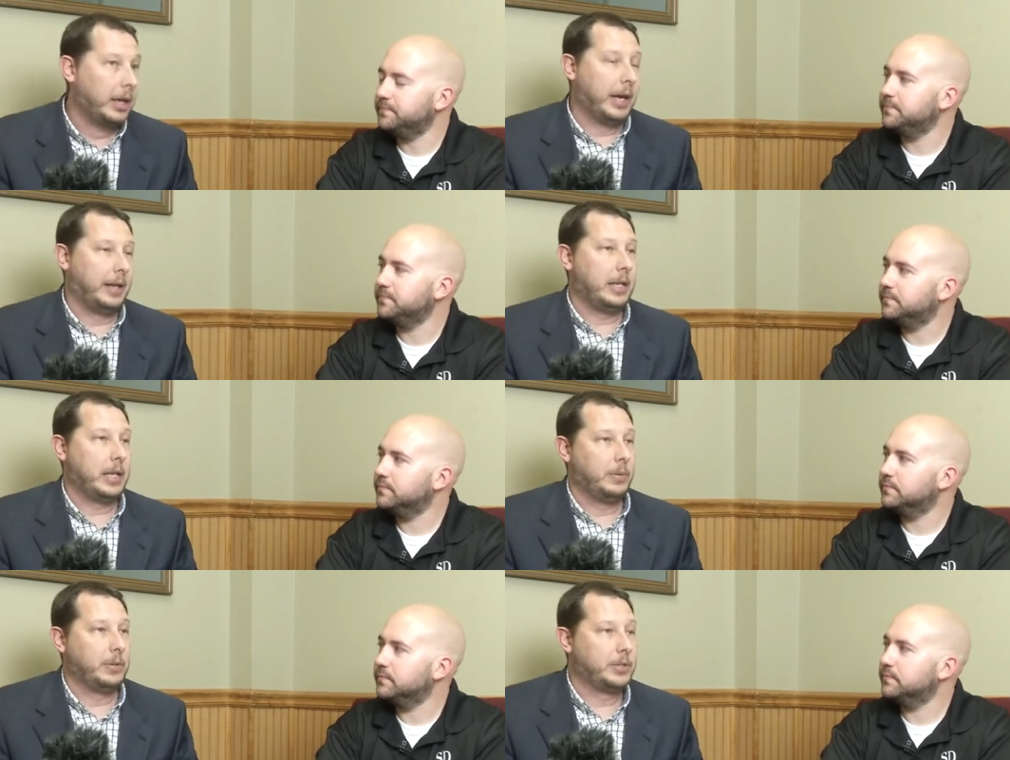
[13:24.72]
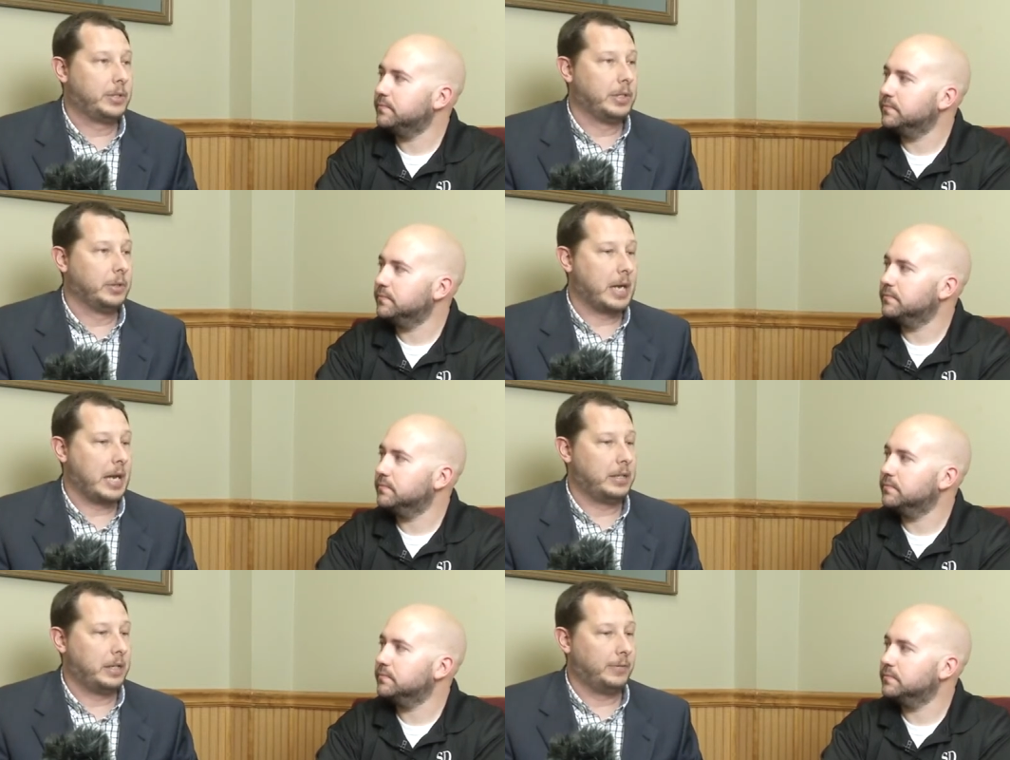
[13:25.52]
Speaker 1: I think it was, you know,
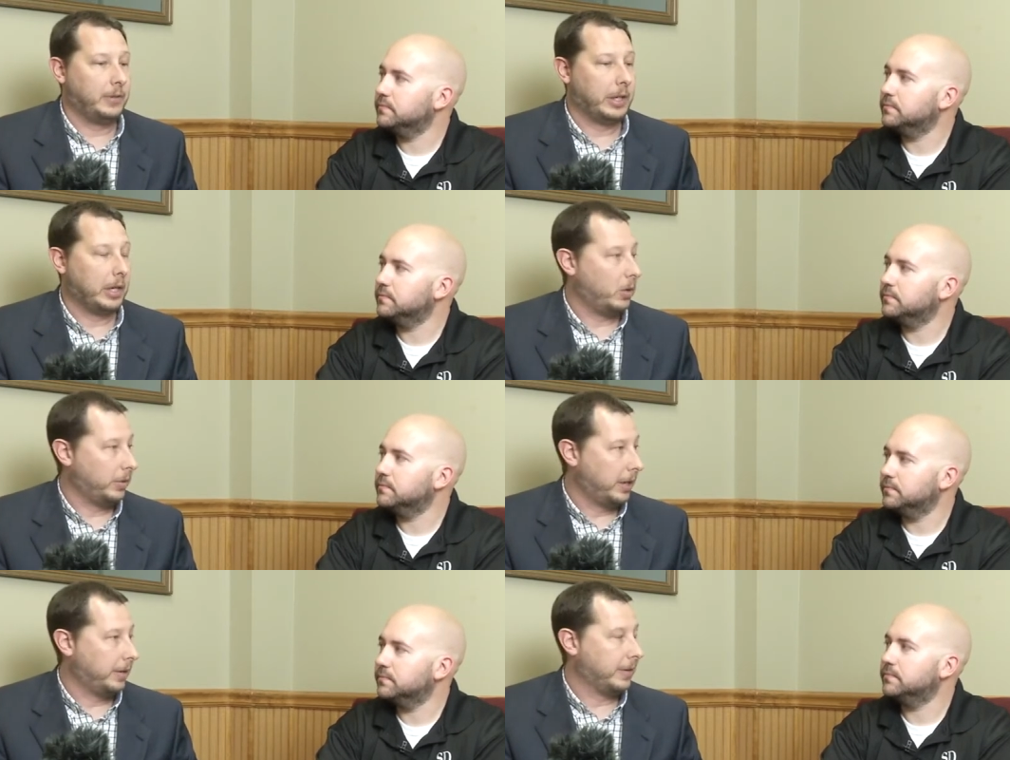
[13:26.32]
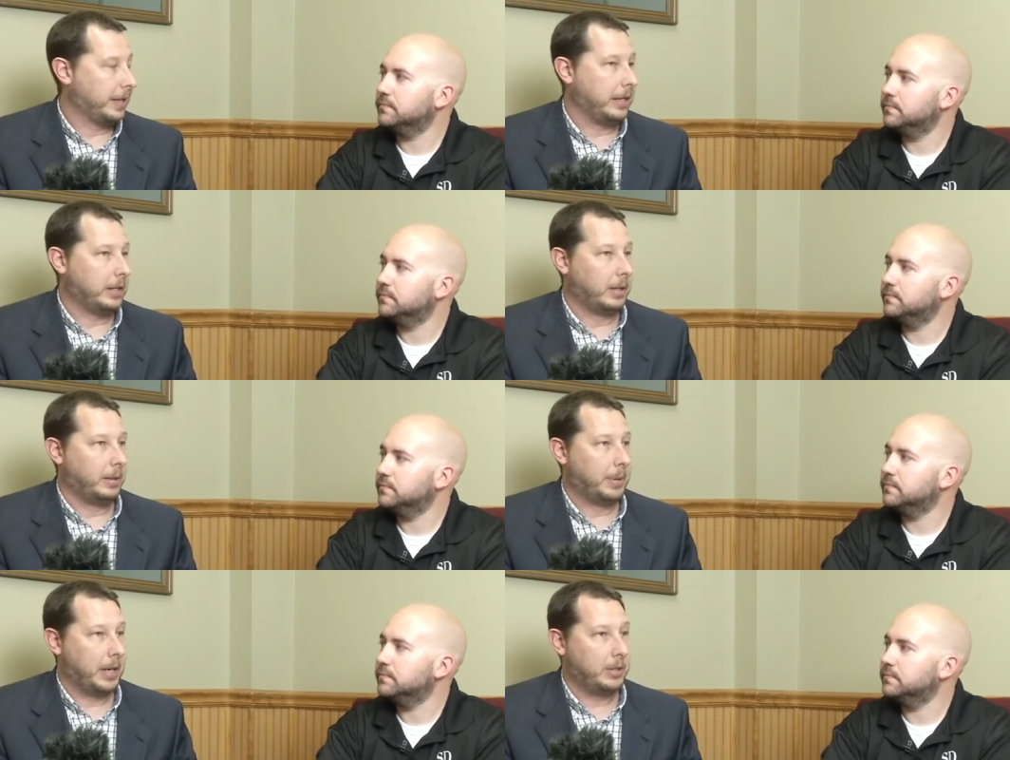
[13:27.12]
kind of tough to get a hold of. I think
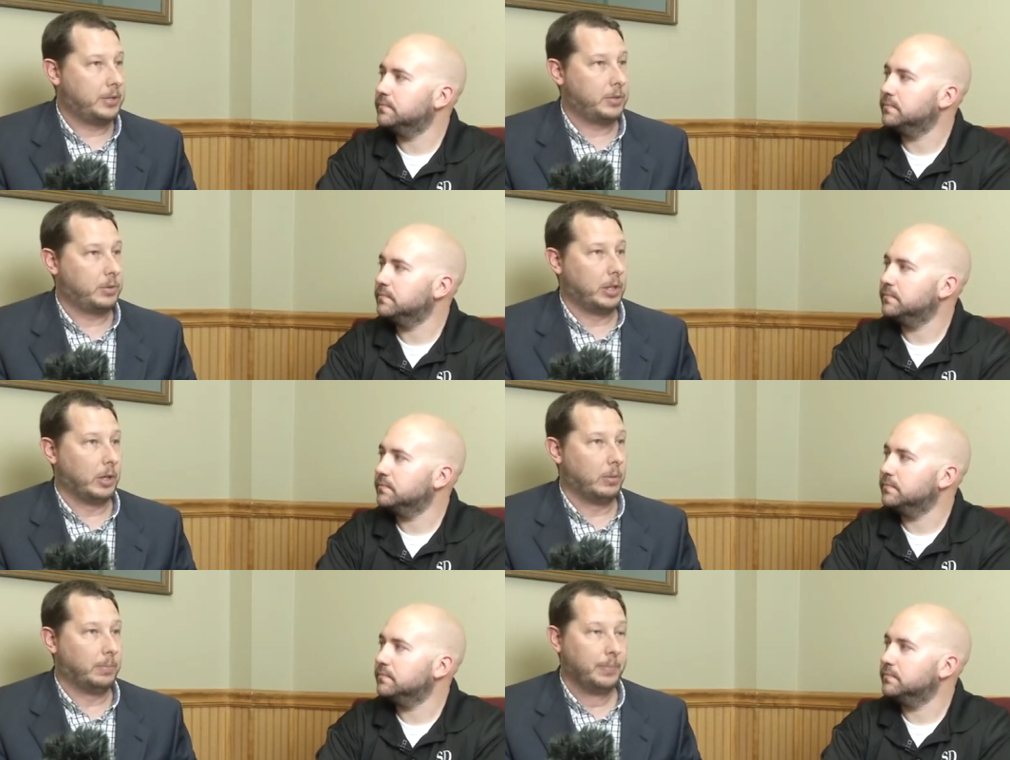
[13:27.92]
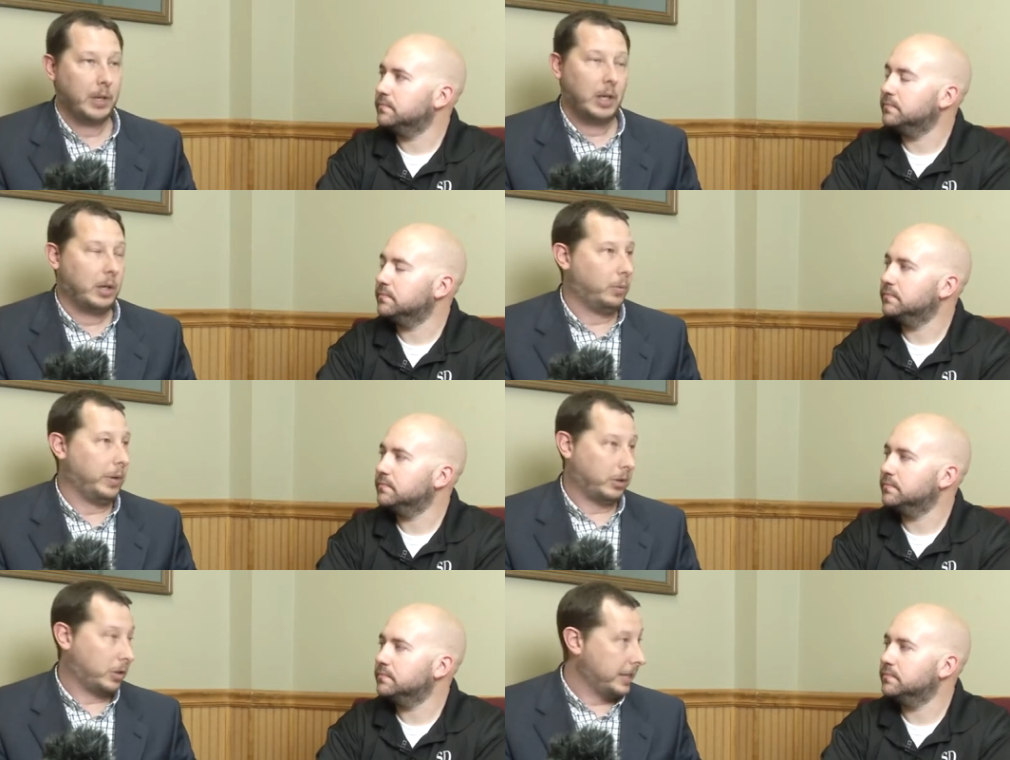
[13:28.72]
the parents, you know,
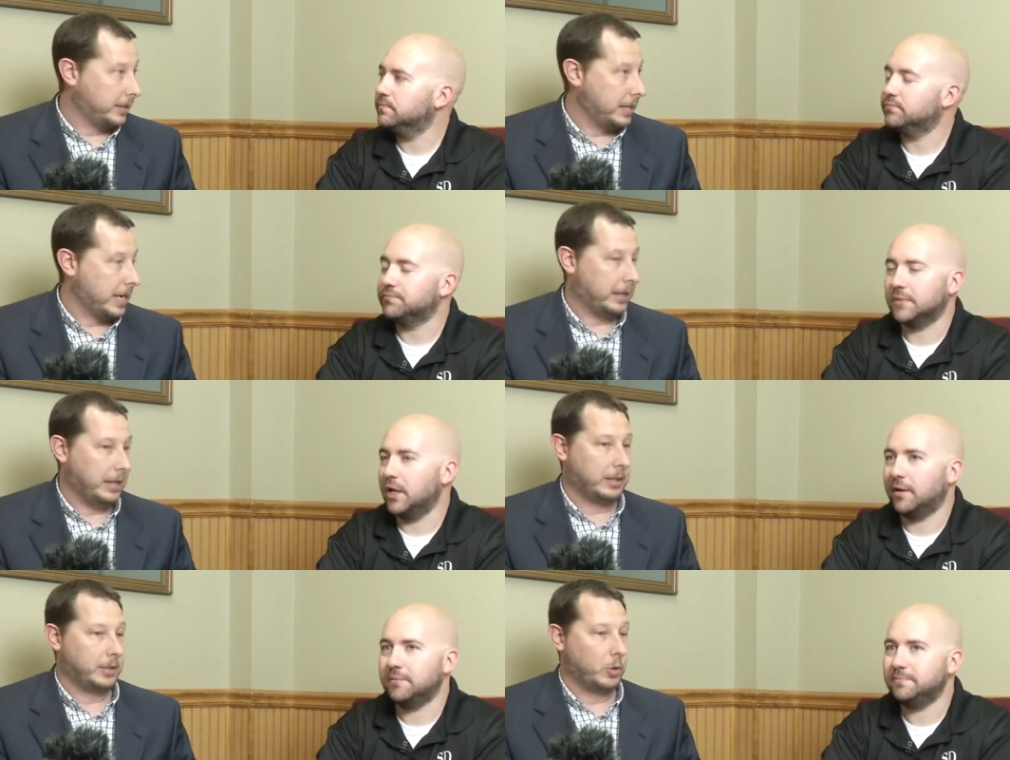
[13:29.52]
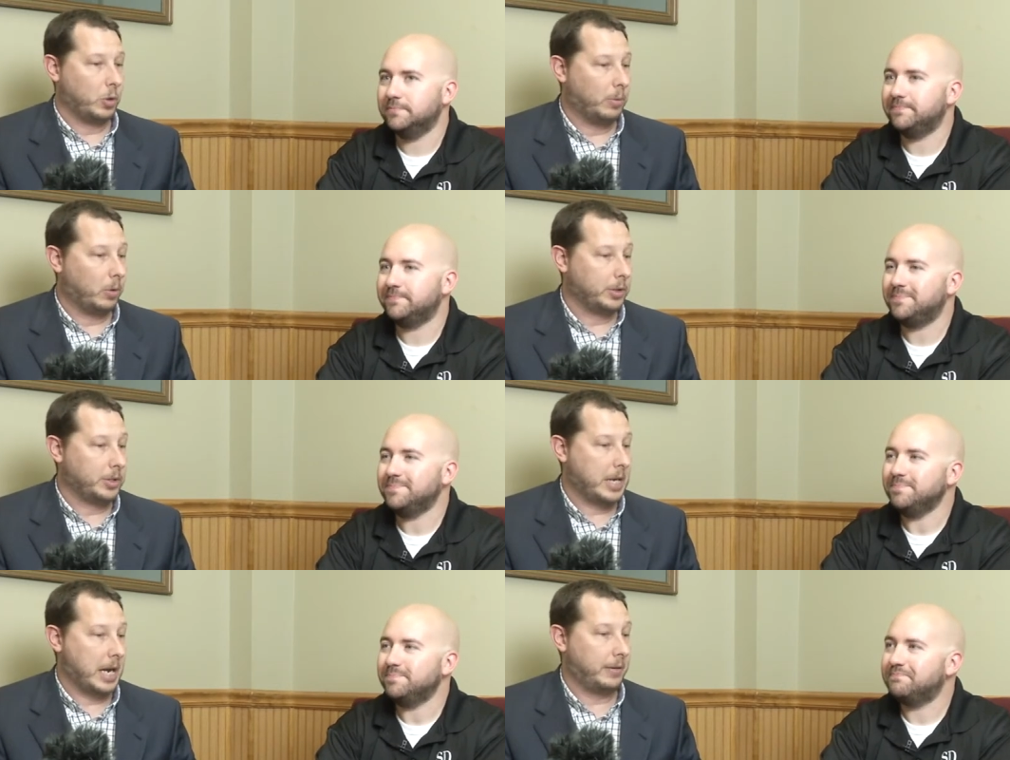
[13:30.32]
went crazy. I think yeah. the school board
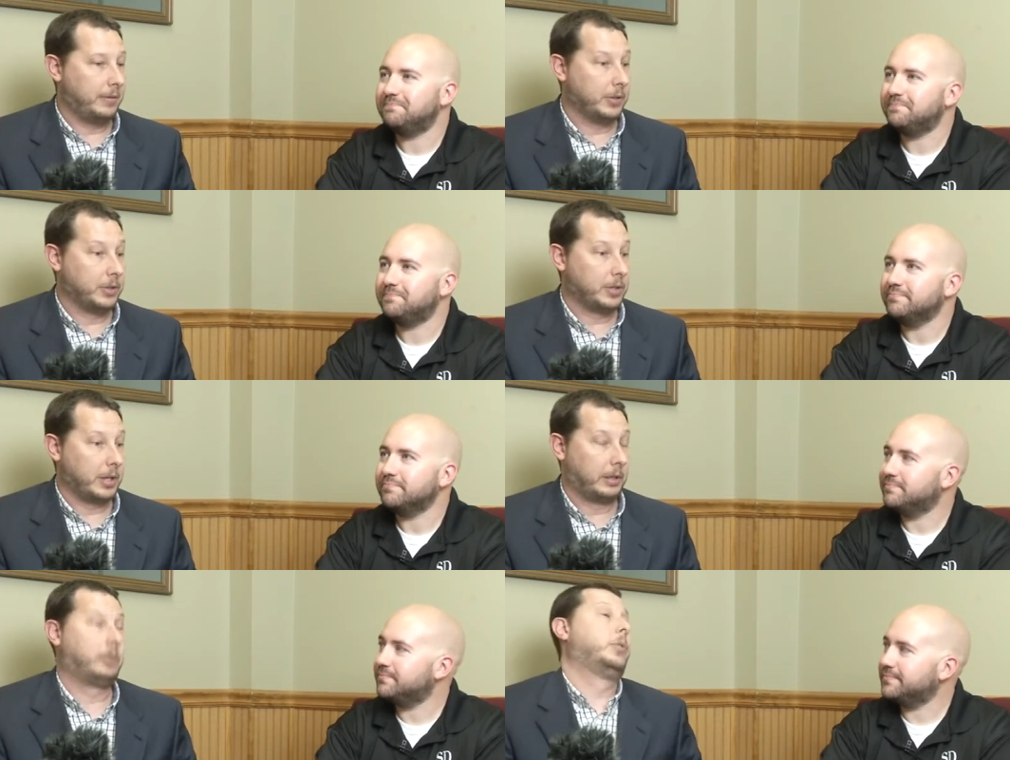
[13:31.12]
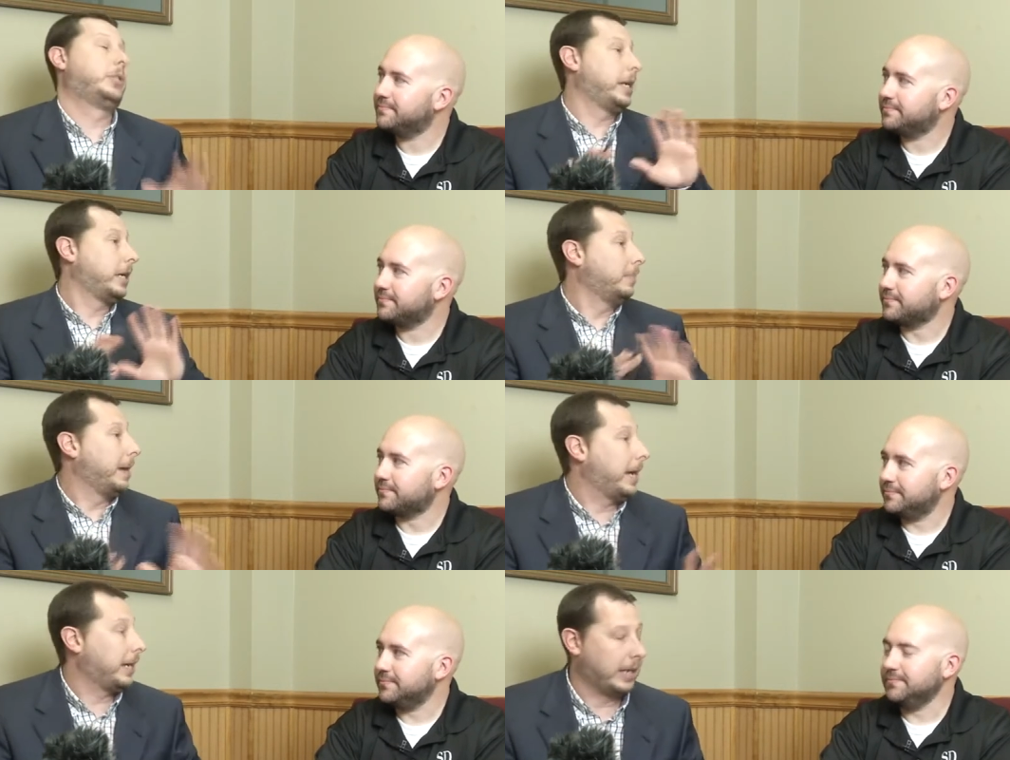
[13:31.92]
just kind of, you know, just like was taken
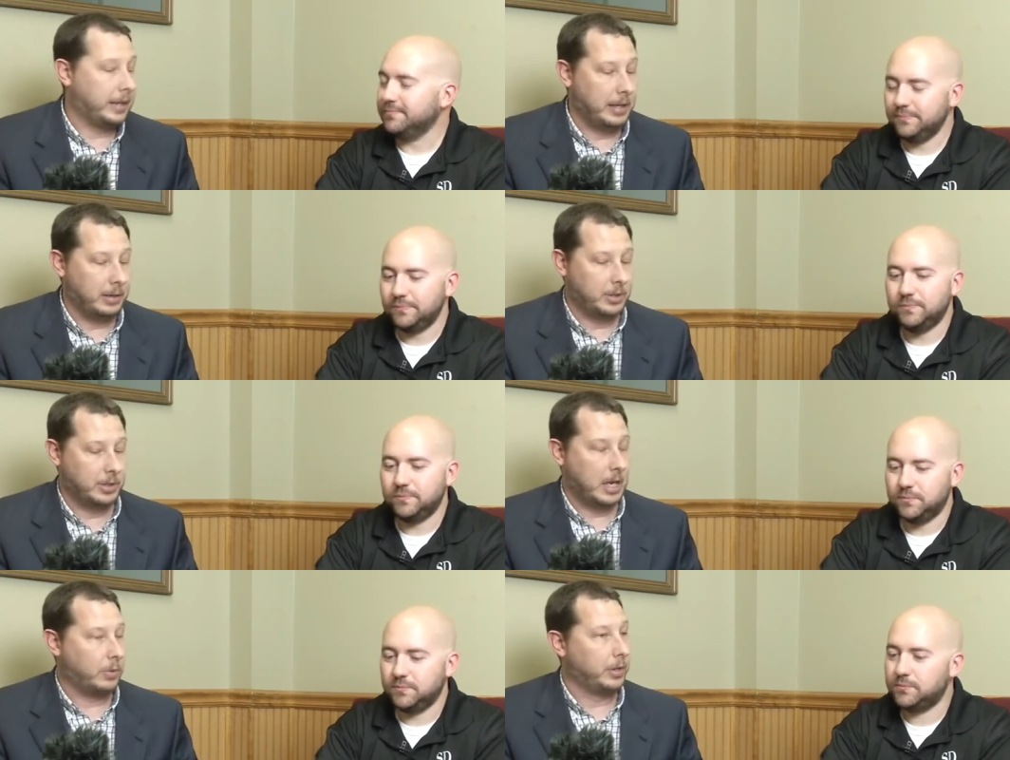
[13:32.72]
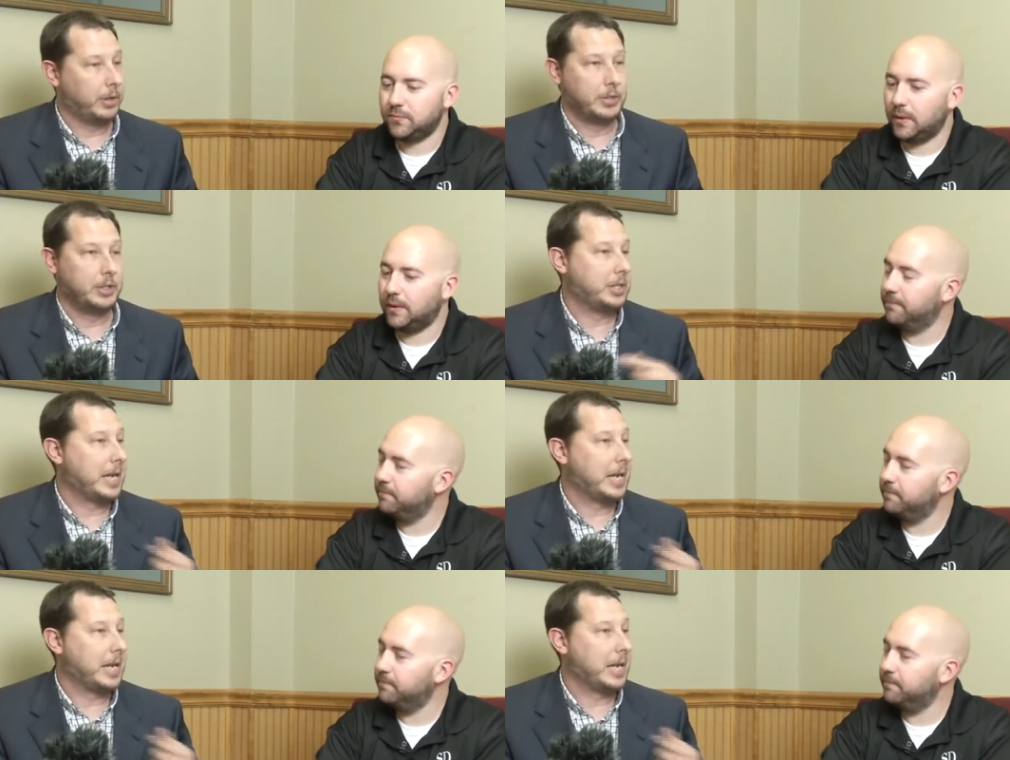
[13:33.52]
aback. And I think it was just kind of one of those that just